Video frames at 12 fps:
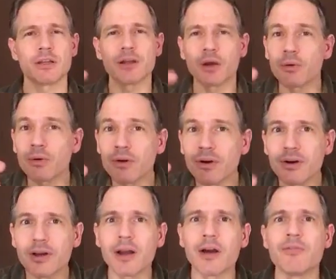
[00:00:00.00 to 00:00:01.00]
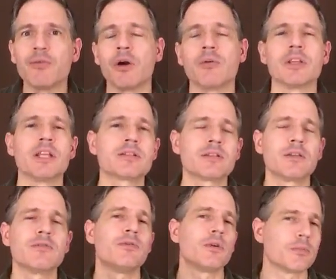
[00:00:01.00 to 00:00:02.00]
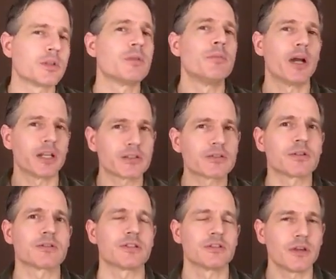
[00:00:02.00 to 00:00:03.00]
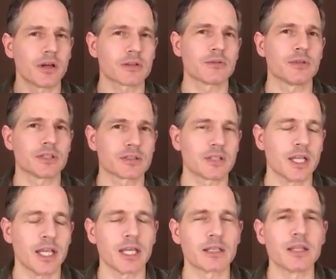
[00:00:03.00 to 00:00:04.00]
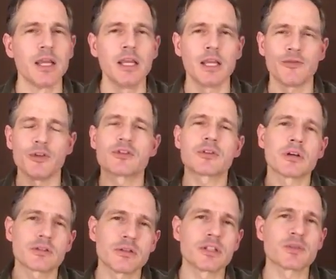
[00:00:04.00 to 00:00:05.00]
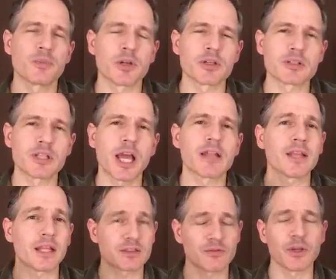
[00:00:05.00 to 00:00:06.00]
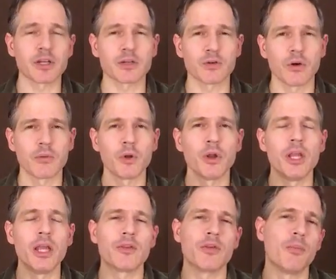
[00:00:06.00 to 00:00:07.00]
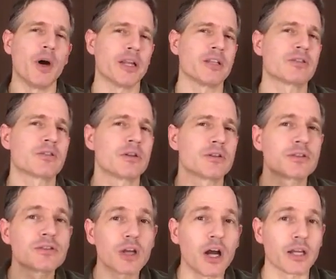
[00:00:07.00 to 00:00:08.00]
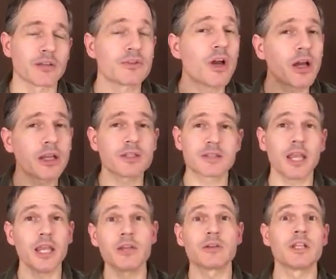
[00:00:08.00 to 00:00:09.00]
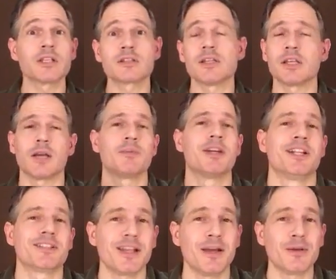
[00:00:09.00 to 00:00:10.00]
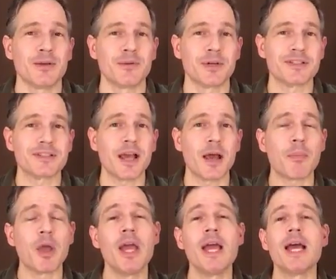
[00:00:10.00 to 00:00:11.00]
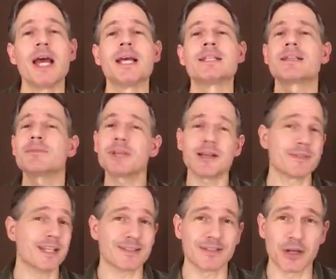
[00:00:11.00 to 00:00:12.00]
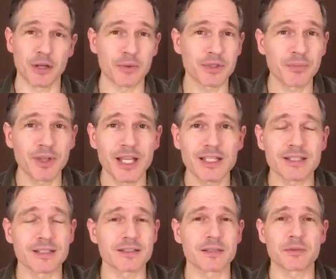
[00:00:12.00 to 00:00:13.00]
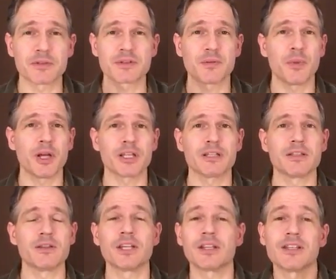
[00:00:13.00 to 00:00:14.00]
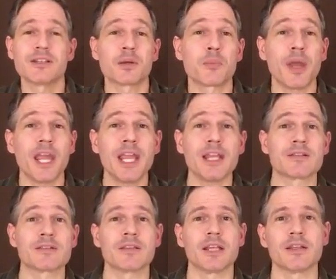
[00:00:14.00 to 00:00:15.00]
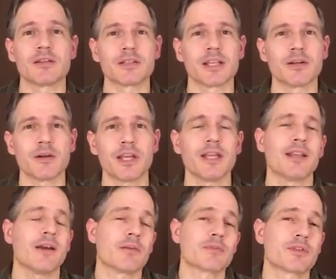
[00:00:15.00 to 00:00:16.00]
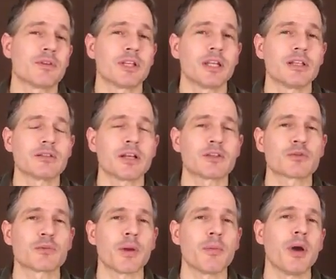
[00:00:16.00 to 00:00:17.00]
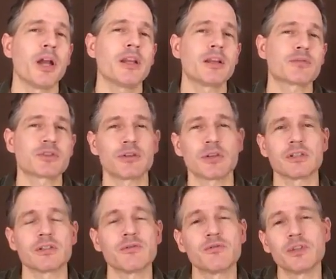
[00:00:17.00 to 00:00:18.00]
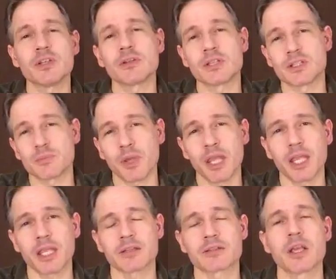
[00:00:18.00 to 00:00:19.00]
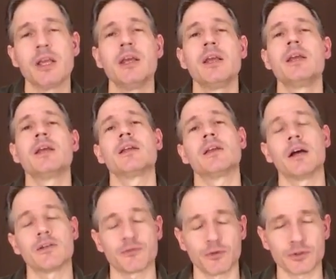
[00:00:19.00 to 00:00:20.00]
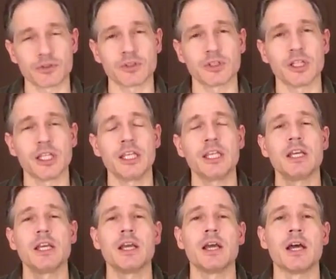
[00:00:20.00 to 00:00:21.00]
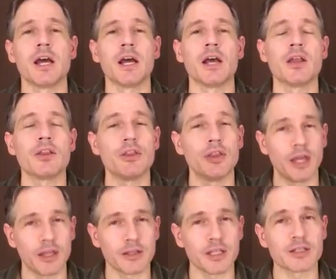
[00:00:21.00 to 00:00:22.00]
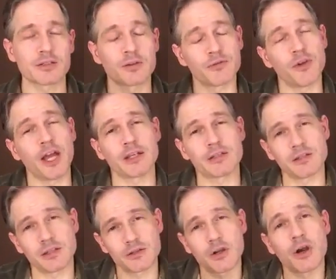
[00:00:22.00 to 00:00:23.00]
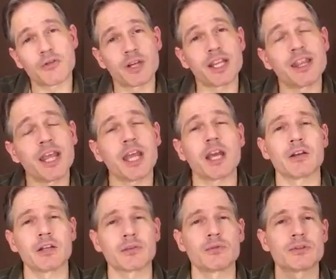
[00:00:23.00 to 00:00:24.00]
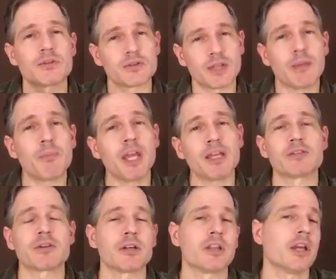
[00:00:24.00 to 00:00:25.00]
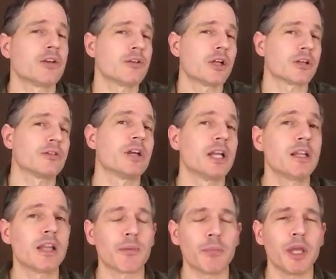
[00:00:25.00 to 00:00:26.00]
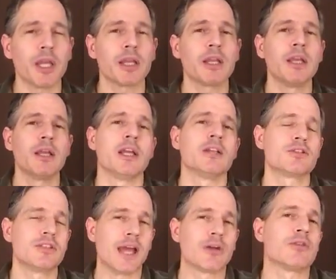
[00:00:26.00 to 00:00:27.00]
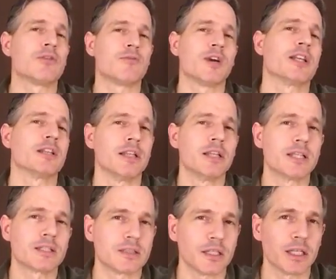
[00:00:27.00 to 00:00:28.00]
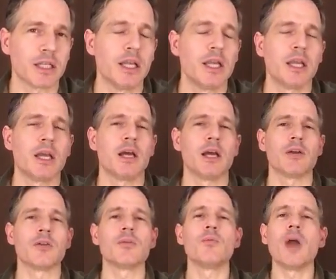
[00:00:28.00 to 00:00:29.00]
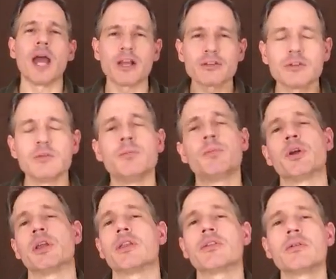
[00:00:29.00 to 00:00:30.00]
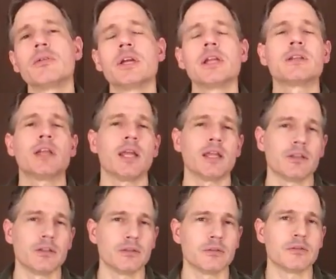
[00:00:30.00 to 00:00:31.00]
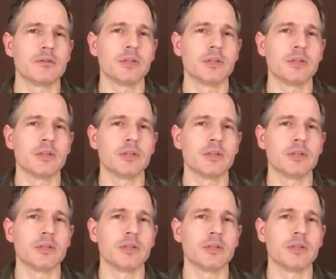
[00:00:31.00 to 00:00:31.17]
you know, of what we're listening for, but the body starts to talk to us. And if you start to experience that, that's very normal. The body starts kind of talking. Say, hey, you're listening. I'm going to tell you what's up. Sometimes that's not always pleasant. Sometimes the body, you get these little pains that you're like, okay, now I'm starting to get in touch with my body and I'm starting to feel these pains. Unfortunately, that is the fact that they're already there. In other words, that pain's already there. You're not creating that pain. It's now you're finally listening. As you breathe through it and you